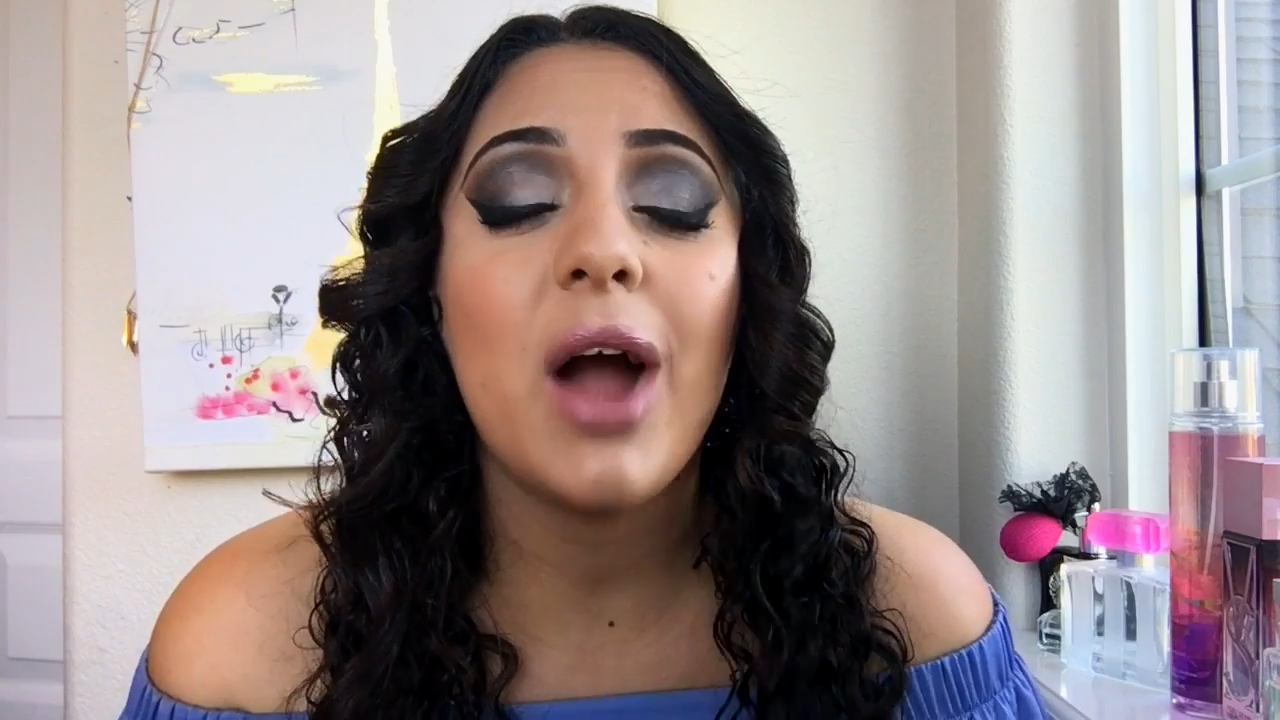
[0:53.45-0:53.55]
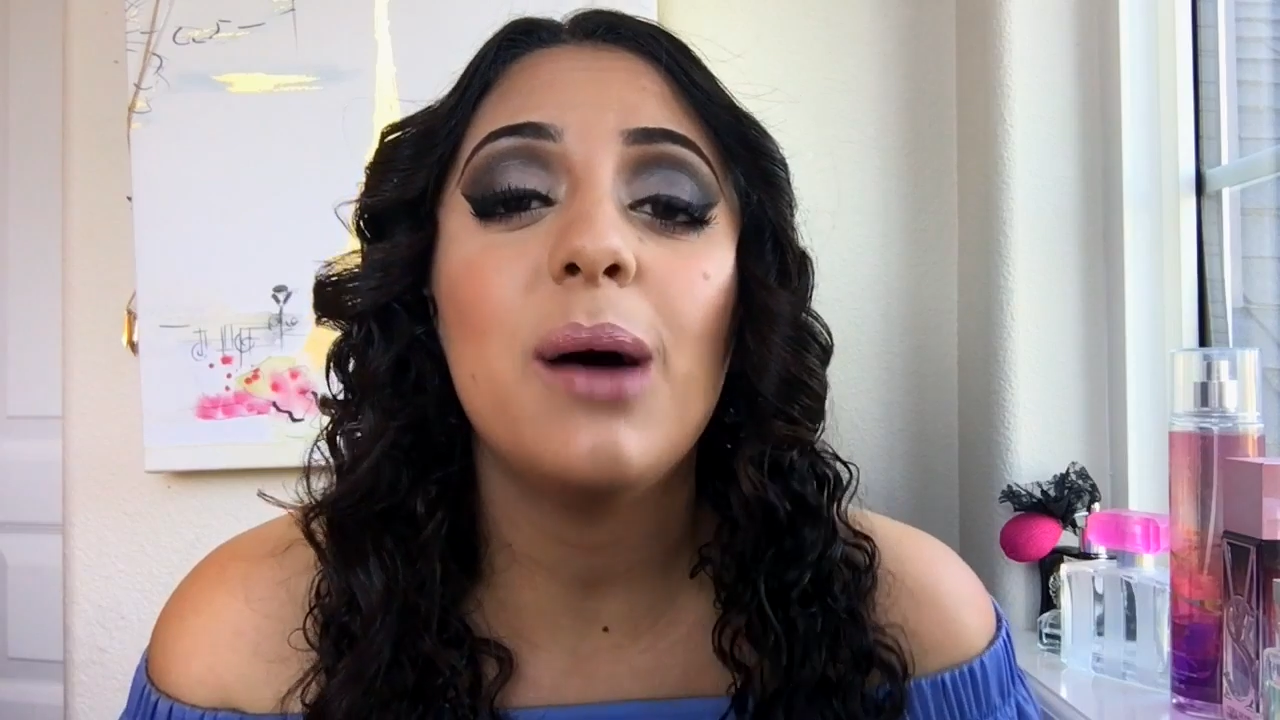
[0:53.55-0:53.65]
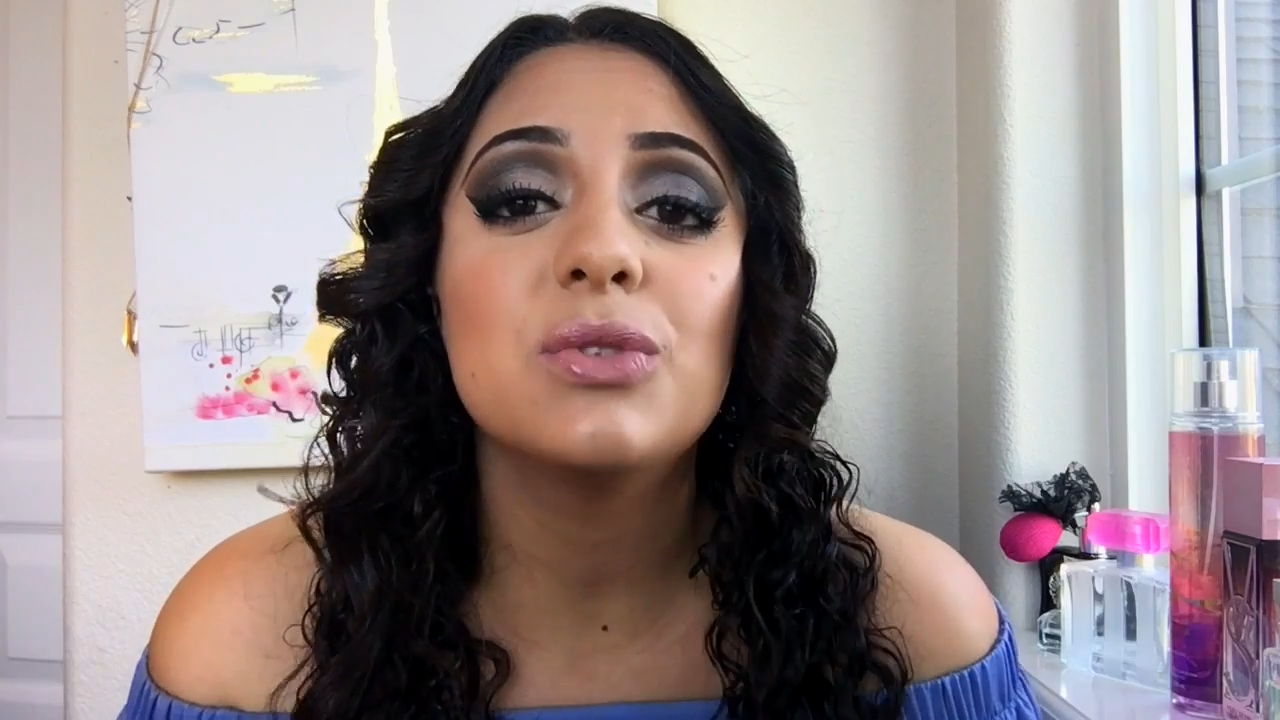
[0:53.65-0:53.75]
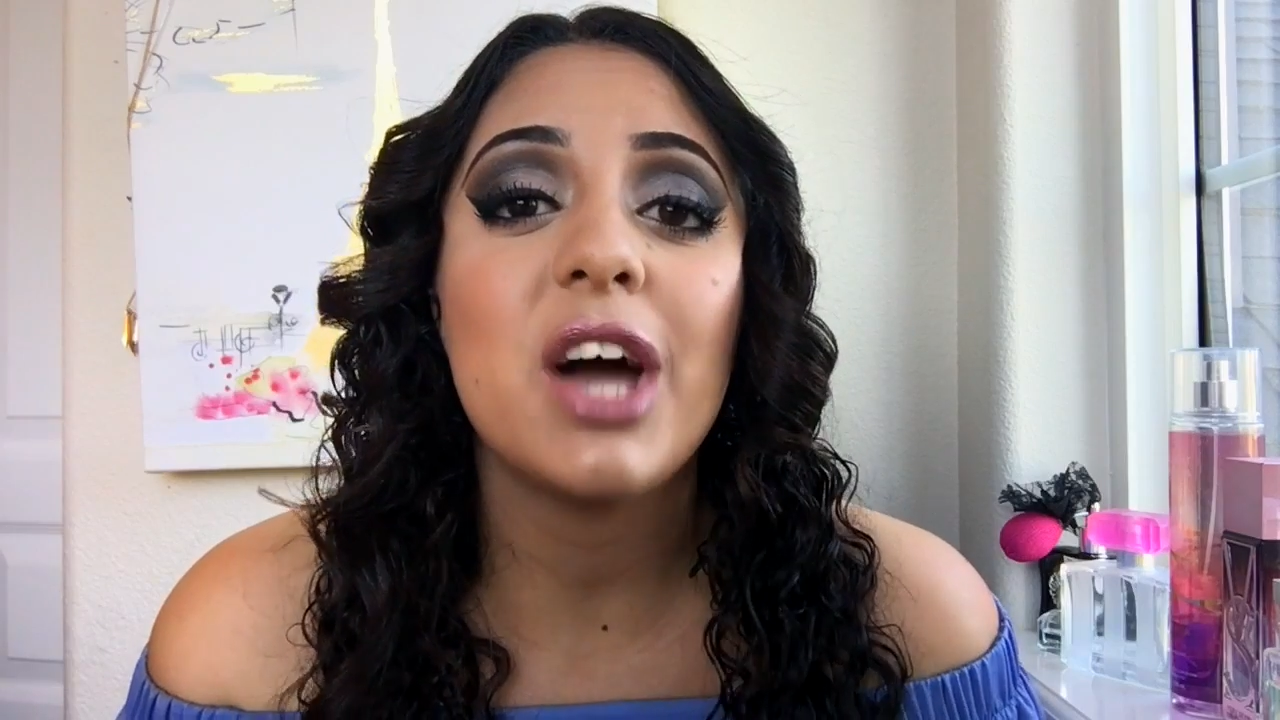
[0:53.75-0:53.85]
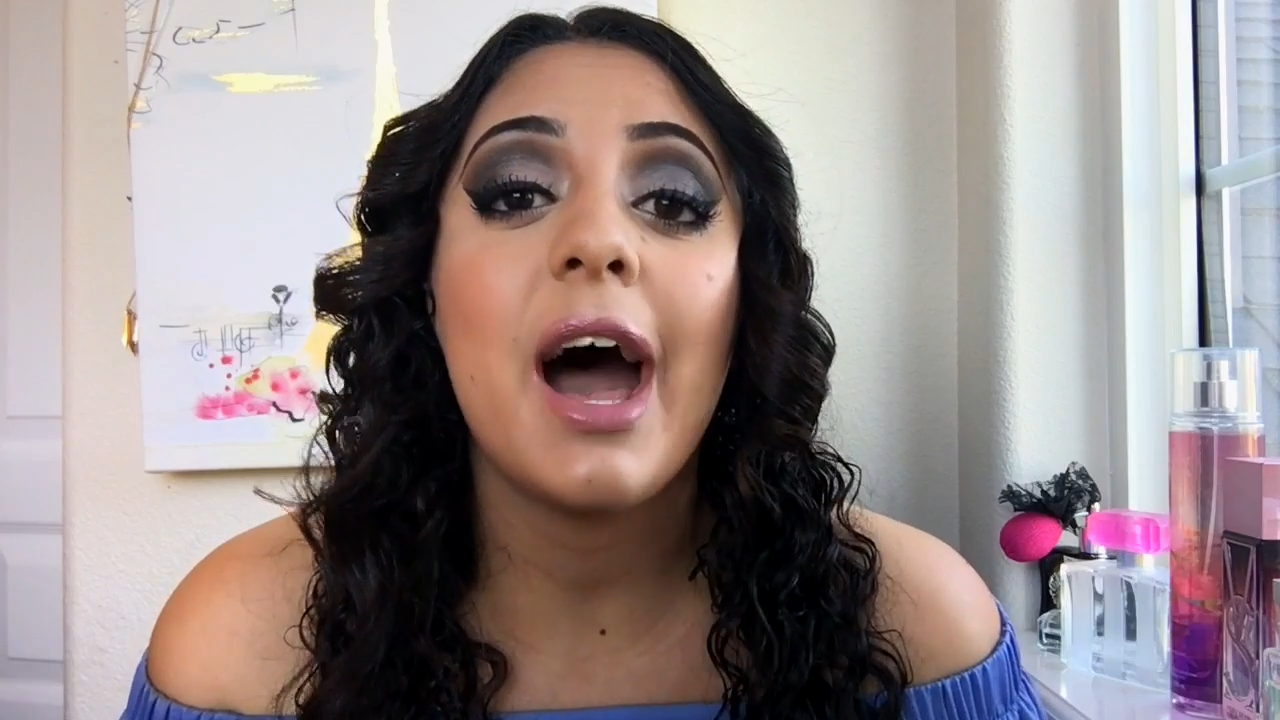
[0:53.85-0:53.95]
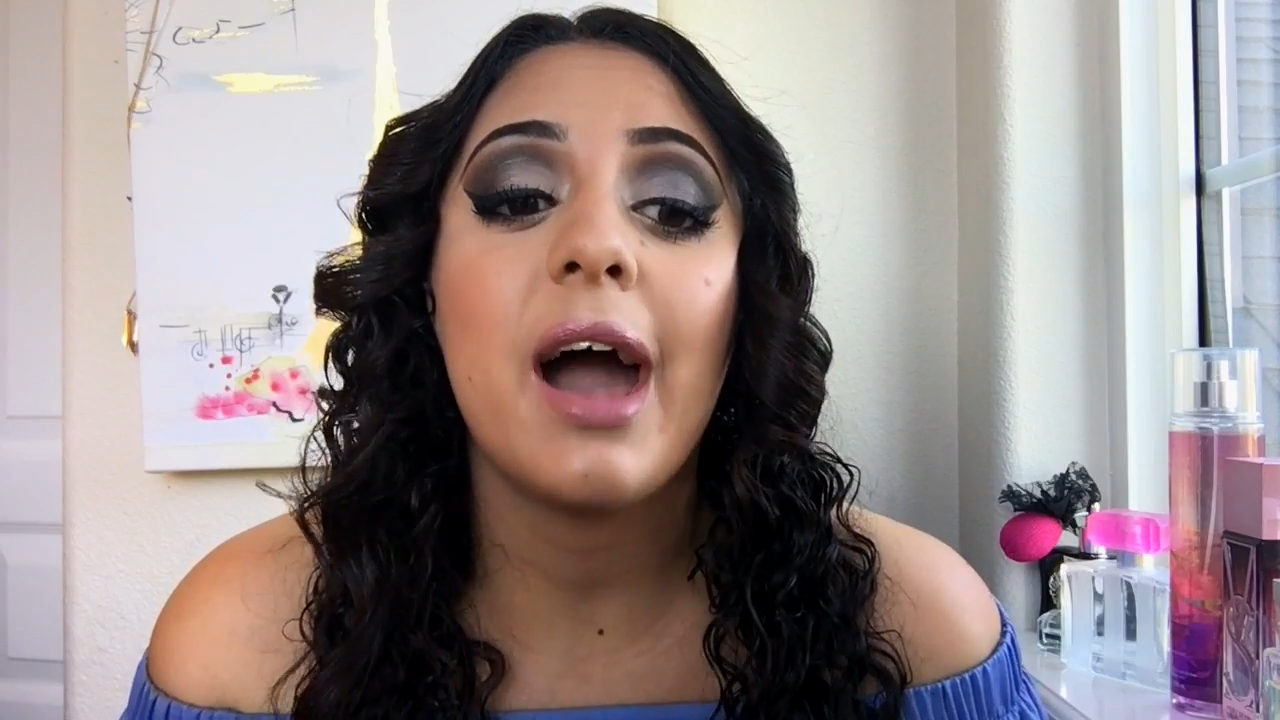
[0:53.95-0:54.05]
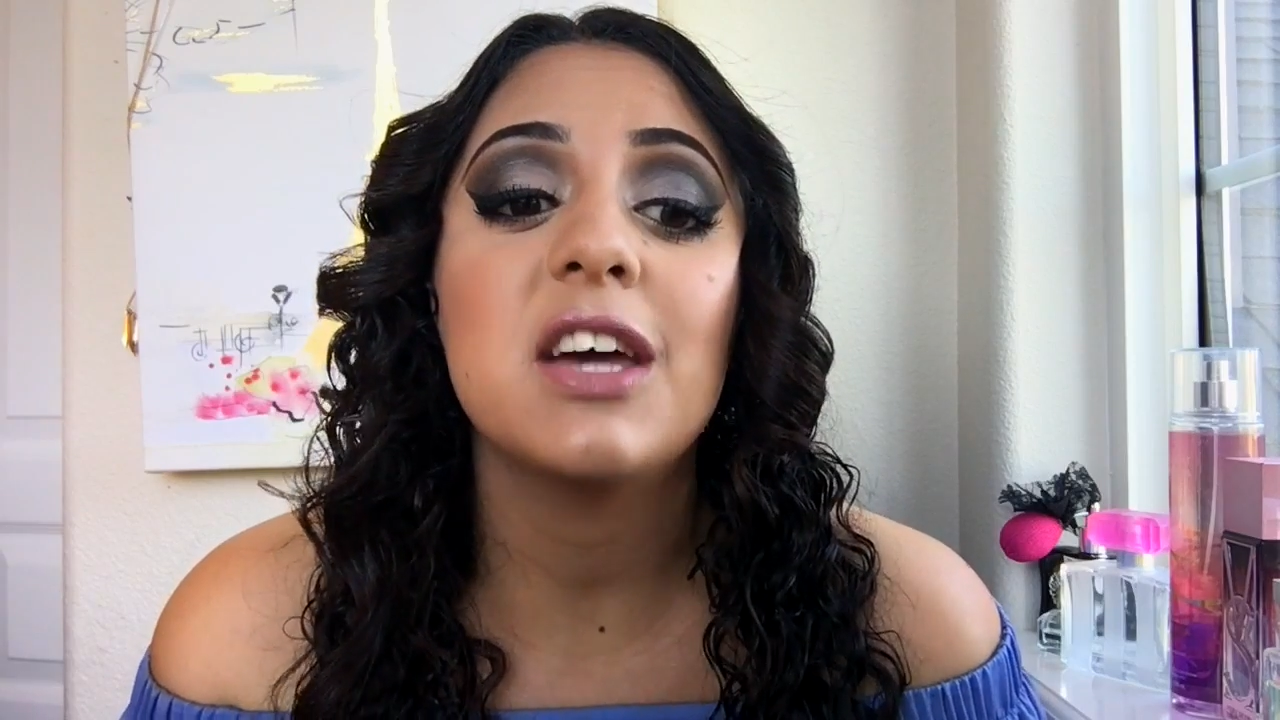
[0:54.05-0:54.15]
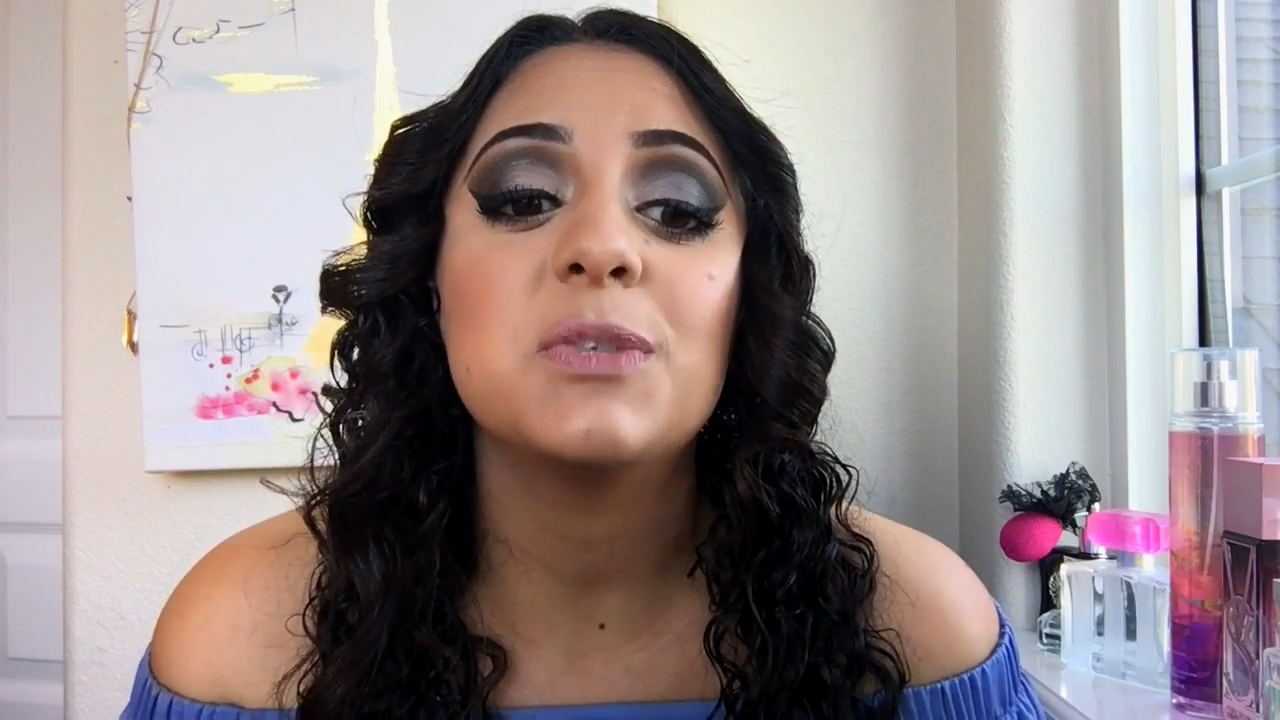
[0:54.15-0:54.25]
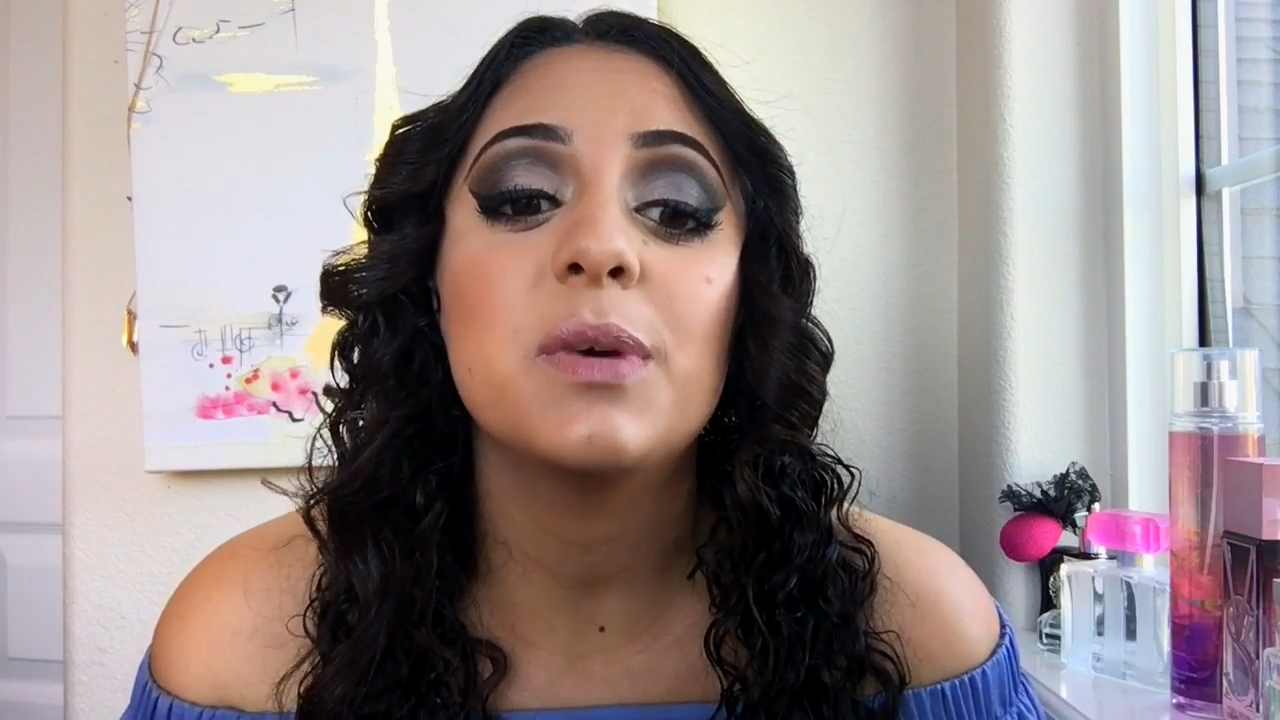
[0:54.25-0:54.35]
round eyes,